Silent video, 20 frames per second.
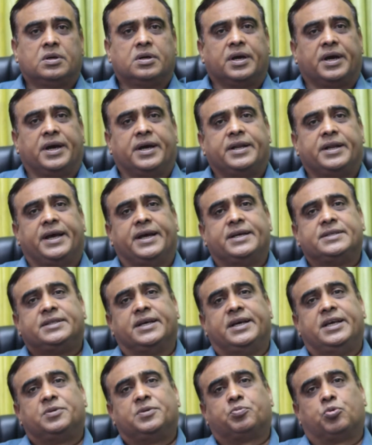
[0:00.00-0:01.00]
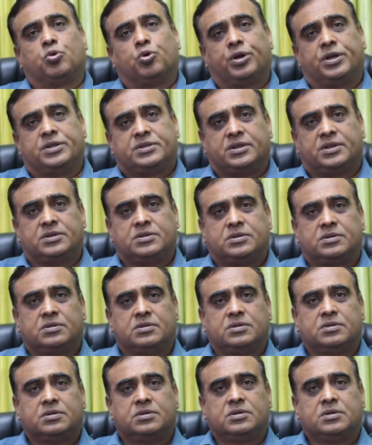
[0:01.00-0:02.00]
And as the age progresses,
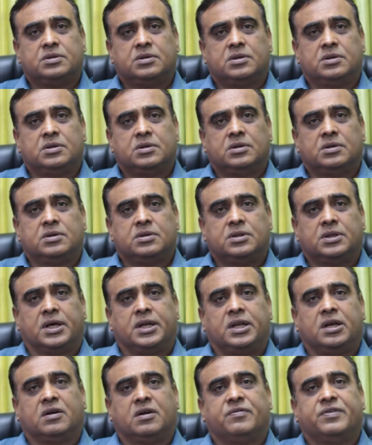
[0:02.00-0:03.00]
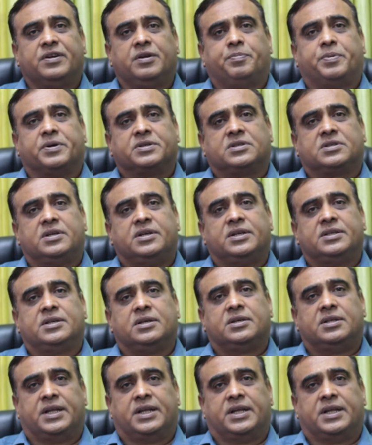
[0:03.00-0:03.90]
the recovery percentage is